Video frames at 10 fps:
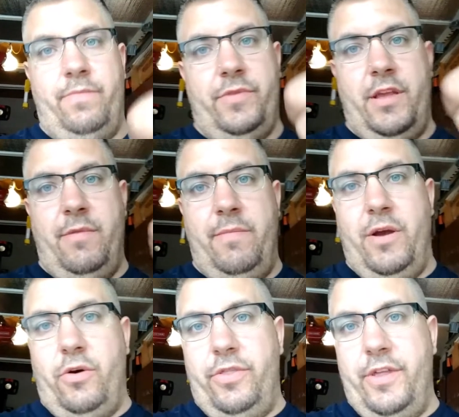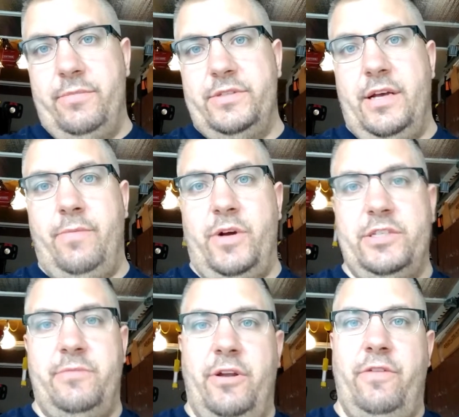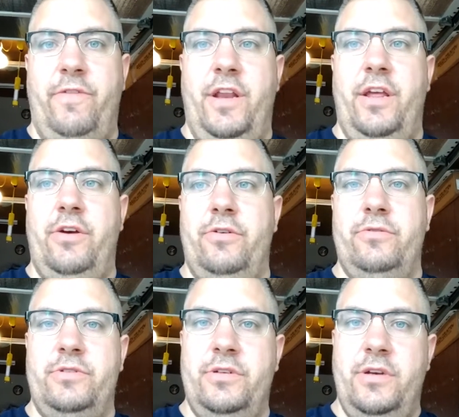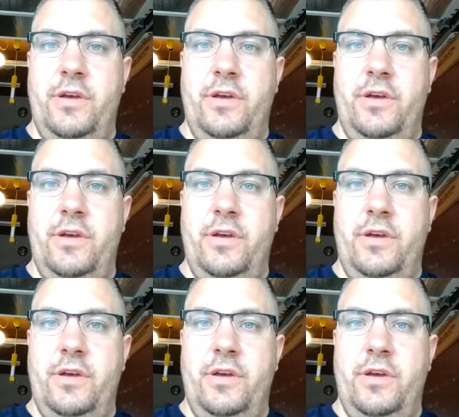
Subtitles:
give me a big old thumbs up, watch some of my other videos,